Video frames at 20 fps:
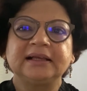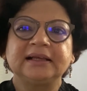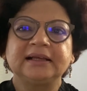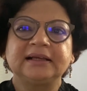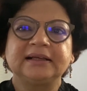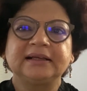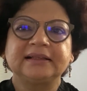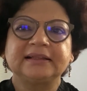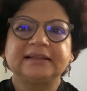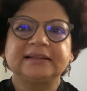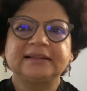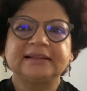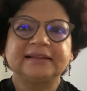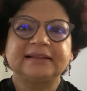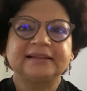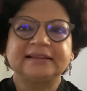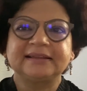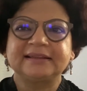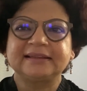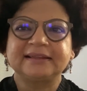Uh,
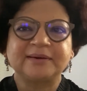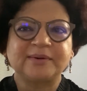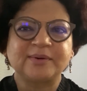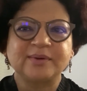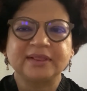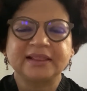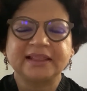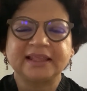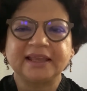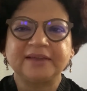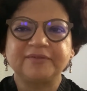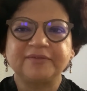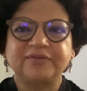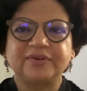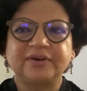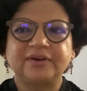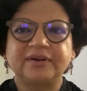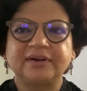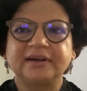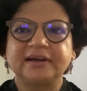the whole thing
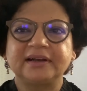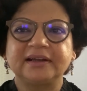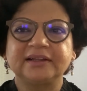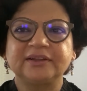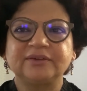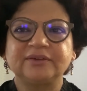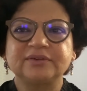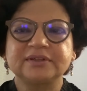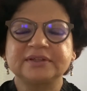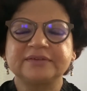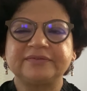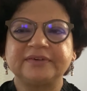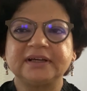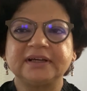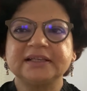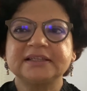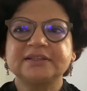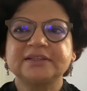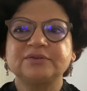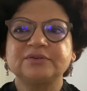for those of
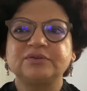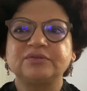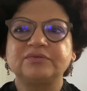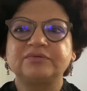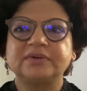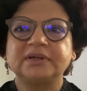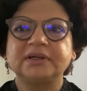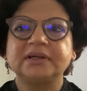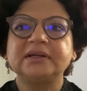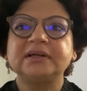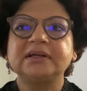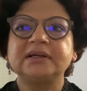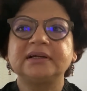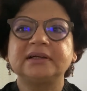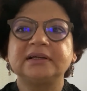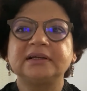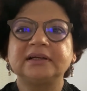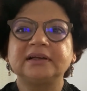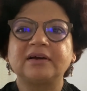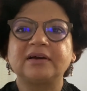us who
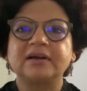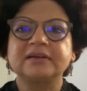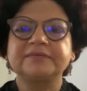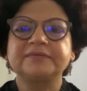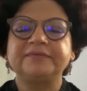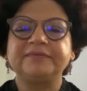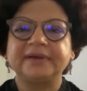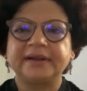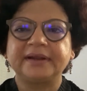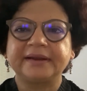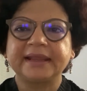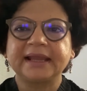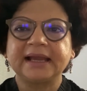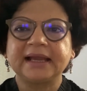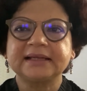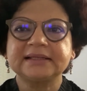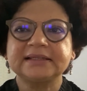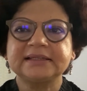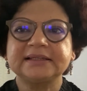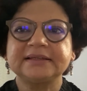were not very
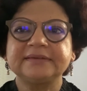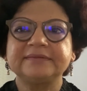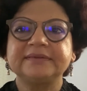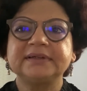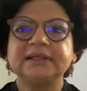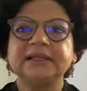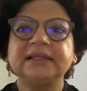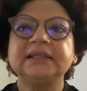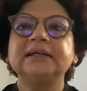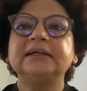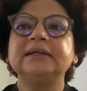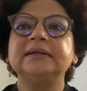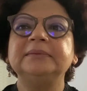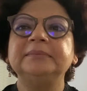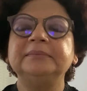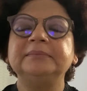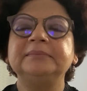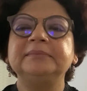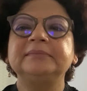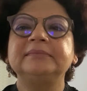active earlier,
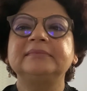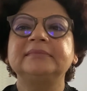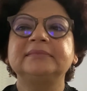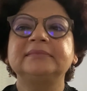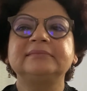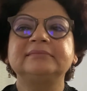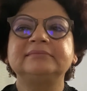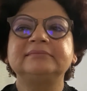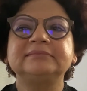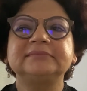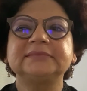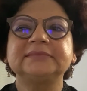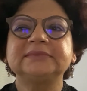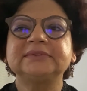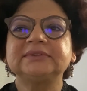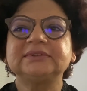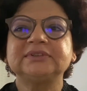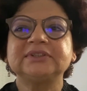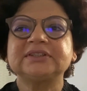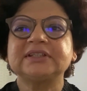
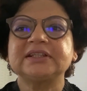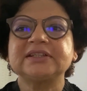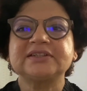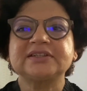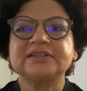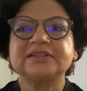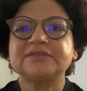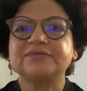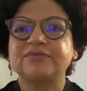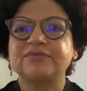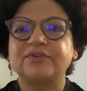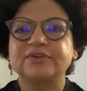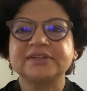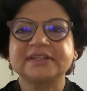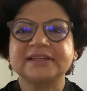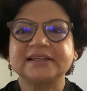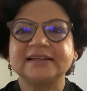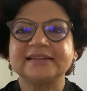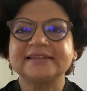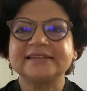this has just
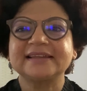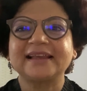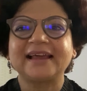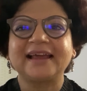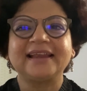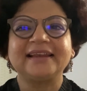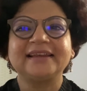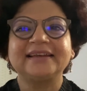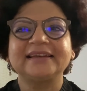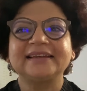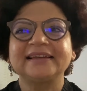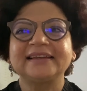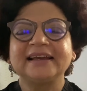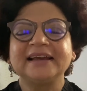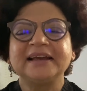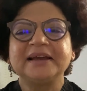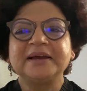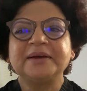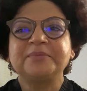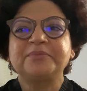forced us and
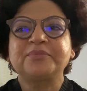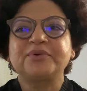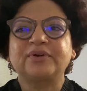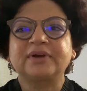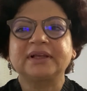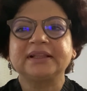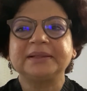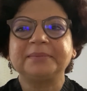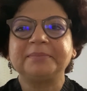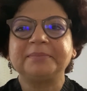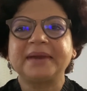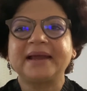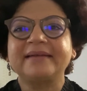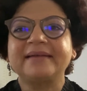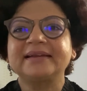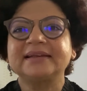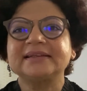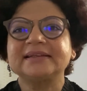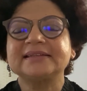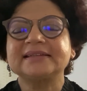broken the
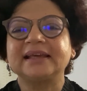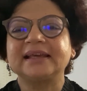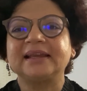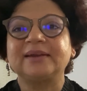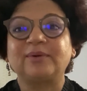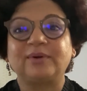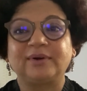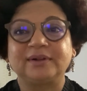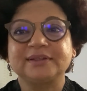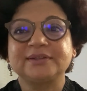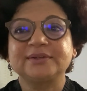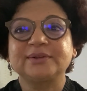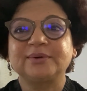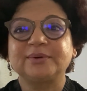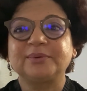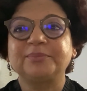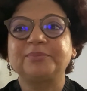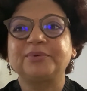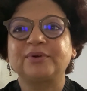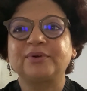barriers and
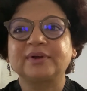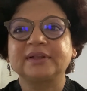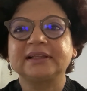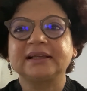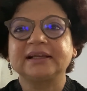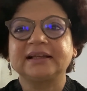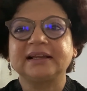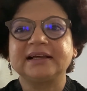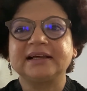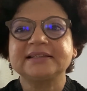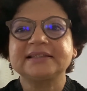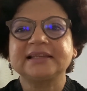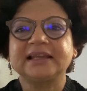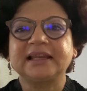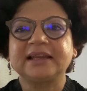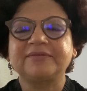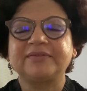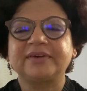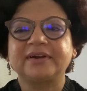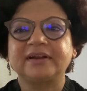also broken the glass
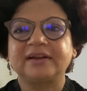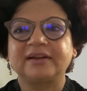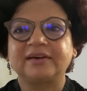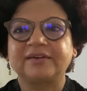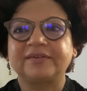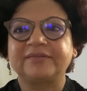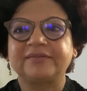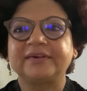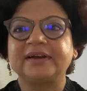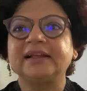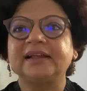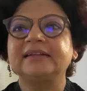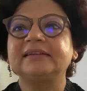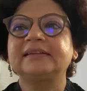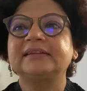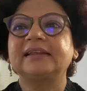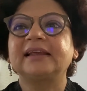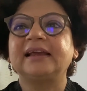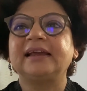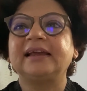ceiling for a lot of us